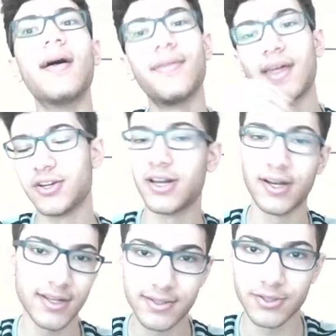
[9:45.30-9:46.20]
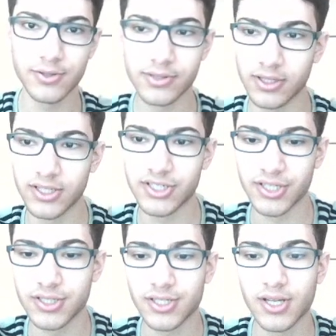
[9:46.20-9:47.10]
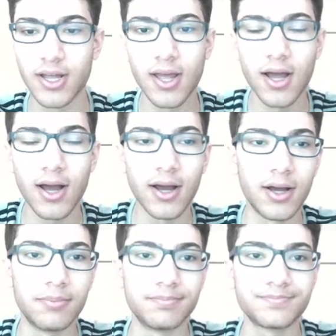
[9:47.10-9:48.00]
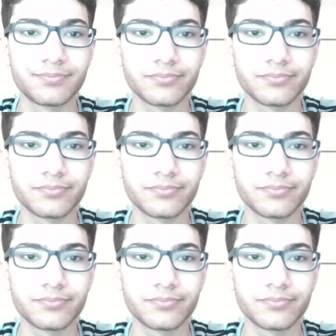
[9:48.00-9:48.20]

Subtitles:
Then you're gonna need to use collisions, and